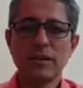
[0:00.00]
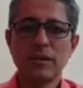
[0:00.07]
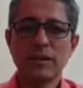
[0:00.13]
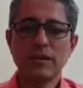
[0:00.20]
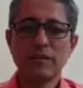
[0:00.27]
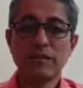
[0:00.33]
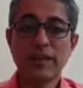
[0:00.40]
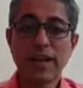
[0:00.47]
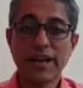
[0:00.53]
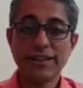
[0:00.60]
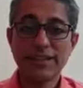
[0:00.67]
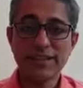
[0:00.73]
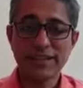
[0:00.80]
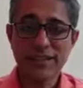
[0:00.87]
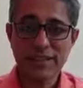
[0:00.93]
When I
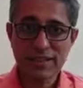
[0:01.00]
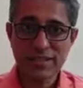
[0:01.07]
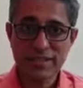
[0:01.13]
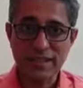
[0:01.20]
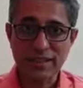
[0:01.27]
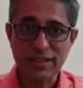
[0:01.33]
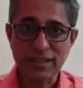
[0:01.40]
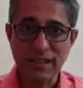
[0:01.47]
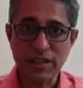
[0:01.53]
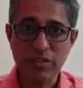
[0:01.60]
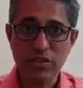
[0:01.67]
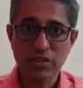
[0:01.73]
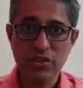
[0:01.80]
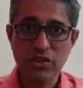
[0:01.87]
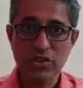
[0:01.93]
did the DSN, I
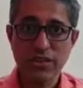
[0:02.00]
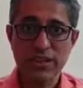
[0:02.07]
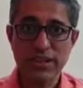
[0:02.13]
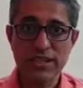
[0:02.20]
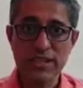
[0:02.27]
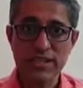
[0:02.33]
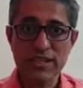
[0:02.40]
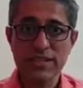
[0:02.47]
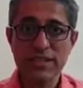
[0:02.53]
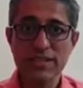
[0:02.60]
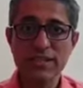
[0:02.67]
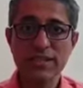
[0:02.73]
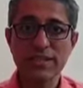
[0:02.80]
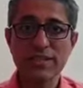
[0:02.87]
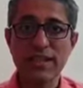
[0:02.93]
was already
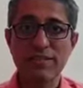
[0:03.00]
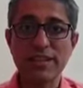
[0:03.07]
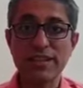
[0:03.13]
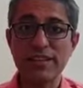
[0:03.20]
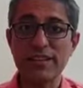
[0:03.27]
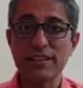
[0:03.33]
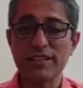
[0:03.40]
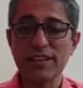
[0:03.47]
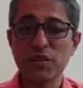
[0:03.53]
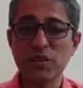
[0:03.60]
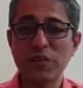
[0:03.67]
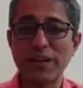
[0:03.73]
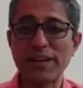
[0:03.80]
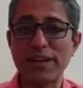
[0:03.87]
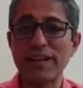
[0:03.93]
7 years into
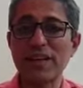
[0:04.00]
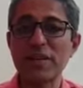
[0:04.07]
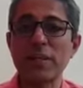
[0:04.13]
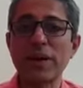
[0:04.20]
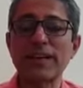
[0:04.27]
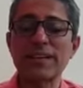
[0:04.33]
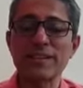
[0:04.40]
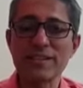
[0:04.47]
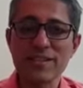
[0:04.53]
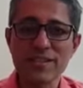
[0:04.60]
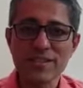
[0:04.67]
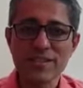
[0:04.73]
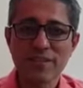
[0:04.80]
my dental practice.